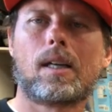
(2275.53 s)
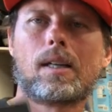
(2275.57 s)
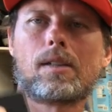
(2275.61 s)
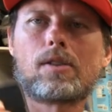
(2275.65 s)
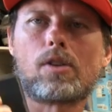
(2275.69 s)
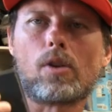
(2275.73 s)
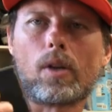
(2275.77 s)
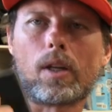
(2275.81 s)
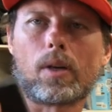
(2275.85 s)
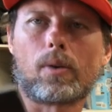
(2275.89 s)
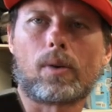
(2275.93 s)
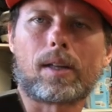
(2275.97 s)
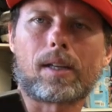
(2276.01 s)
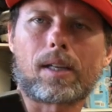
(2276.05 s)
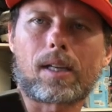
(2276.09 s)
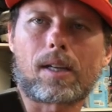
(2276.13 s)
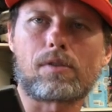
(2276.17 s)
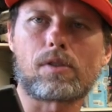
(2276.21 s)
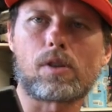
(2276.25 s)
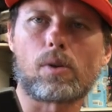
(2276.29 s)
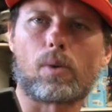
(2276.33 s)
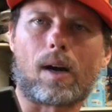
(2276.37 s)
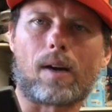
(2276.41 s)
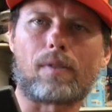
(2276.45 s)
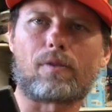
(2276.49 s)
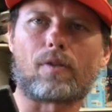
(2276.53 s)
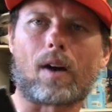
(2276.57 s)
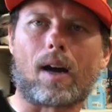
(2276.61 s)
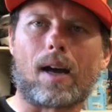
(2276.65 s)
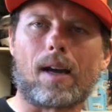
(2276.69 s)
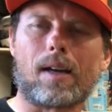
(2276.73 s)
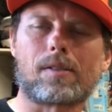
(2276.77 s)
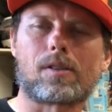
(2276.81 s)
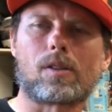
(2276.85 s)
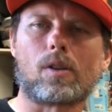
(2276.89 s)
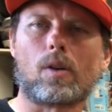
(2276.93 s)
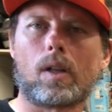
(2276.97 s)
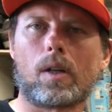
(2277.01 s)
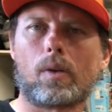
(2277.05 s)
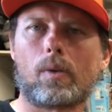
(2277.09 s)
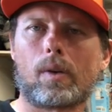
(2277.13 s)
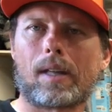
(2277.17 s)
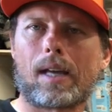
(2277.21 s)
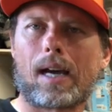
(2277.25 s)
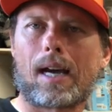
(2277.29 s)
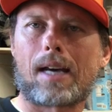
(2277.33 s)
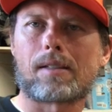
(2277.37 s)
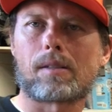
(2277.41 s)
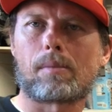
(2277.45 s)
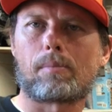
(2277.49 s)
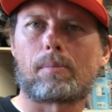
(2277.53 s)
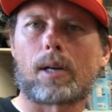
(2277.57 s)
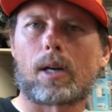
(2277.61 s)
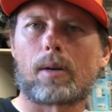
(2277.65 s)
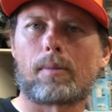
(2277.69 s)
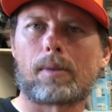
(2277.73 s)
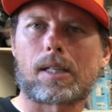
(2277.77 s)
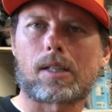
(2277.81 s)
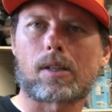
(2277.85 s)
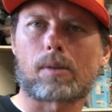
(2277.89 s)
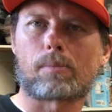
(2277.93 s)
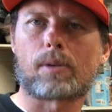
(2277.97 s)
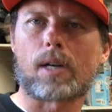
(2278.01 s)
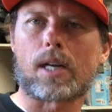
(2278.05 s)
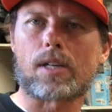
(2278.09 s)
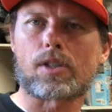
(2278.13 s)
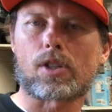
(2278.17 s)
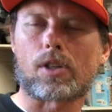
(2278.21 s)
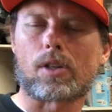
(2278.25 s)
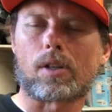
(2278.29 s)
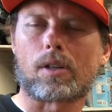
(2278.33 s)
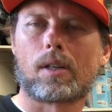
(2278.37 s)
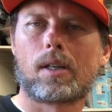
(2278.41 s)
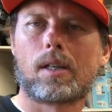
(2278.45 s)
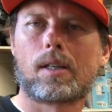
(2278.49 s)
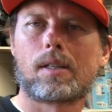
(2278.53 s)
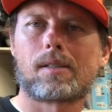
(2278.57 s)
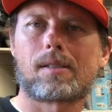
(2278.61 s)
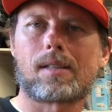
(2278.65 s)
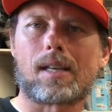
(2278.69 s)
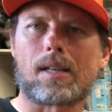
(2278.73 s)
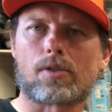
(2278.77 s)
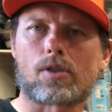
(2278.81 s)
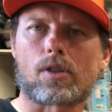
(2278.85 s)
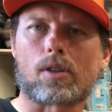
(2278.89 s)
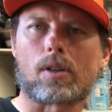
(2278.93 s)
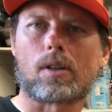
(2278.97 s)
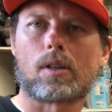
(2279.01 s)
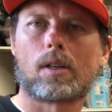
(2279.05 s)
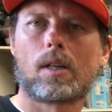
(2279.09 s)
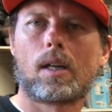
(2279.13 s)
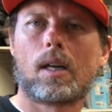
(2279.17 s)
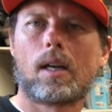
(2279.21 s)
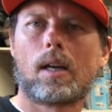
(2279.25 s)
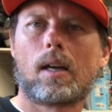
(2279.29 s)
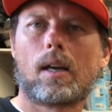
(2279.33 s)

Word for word: It's the only one that gives you Wi-Fi. It's the only one that has a barometric pressure sensor.